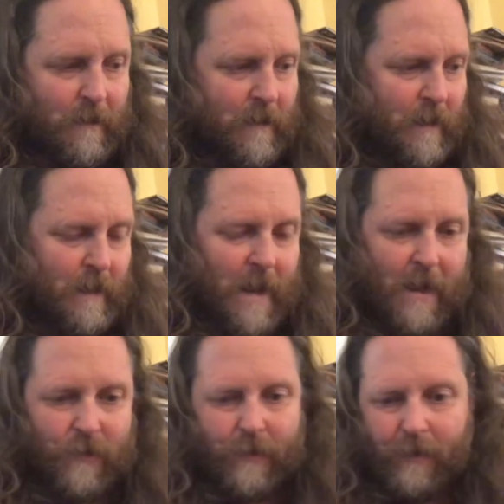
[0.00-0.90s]
it can
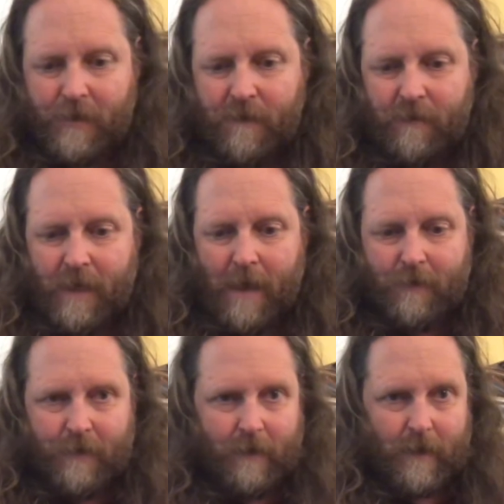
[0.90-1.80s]
actually do some
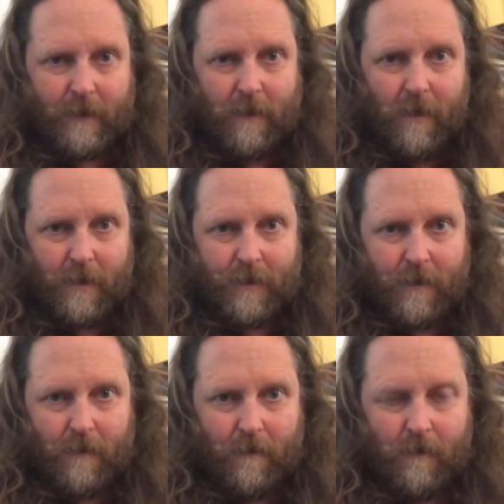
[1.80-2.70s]
damage to your guitar.
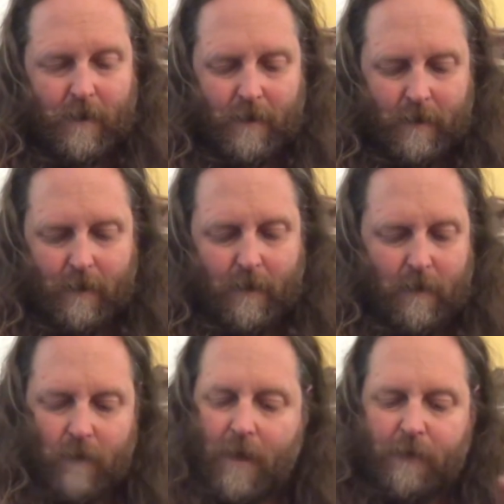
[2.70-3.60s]
So, you know,
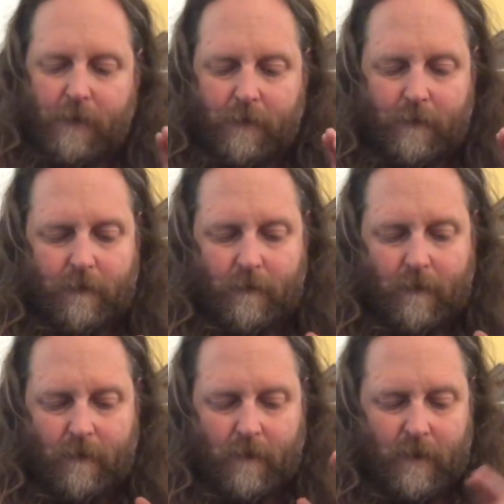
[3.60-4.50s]
whenever you
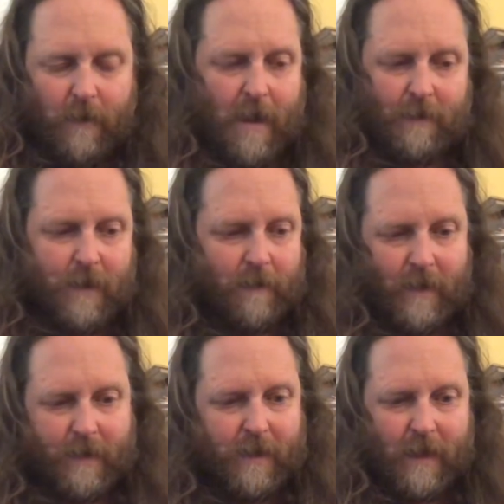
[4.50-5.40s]
have something
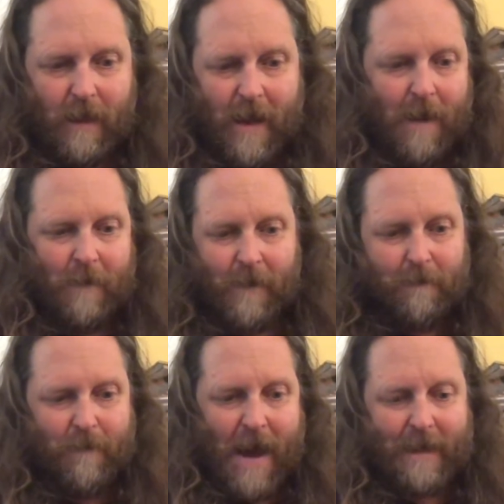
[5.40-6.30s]
that's like a
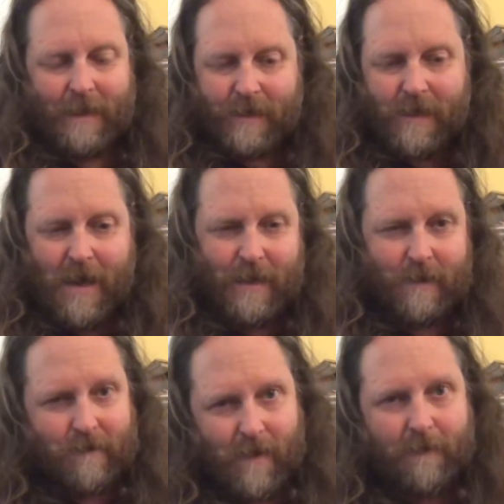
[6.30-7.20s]
laminate back and sides, I
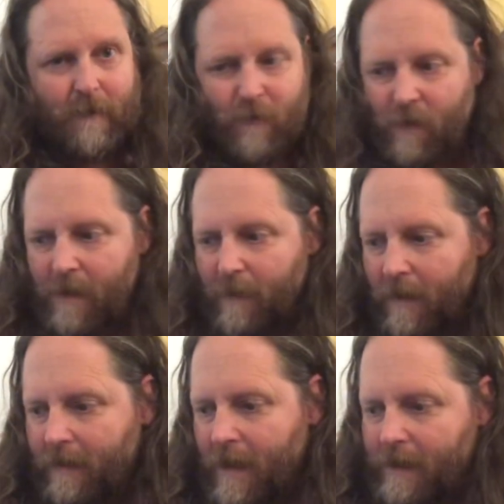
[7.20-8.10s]
don't have to worry
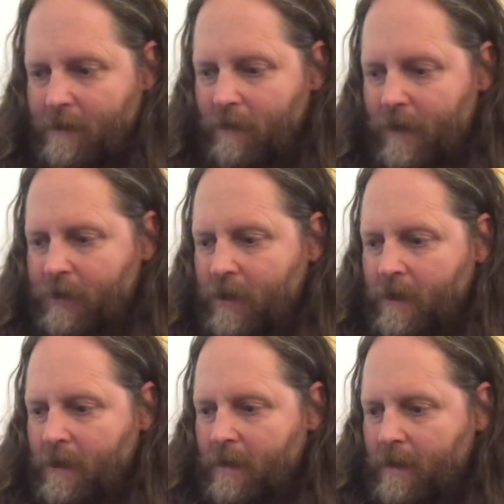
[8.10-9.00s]
about that as much.
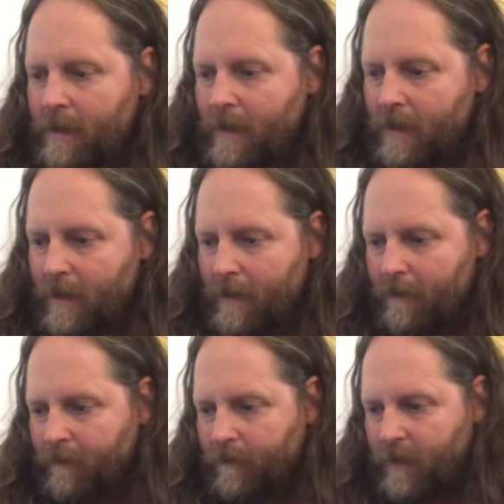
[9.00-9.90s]

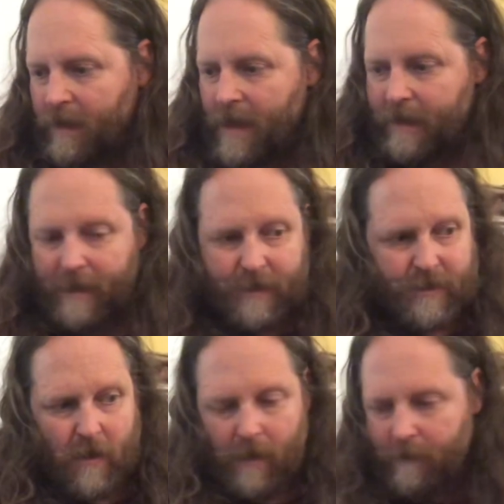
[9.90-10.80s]
The neck is
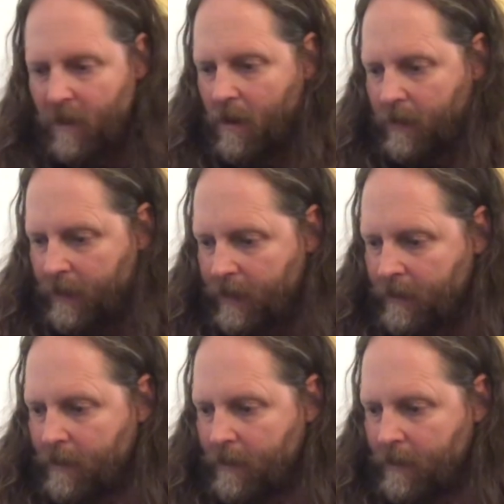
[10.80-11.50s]
solid mahogany.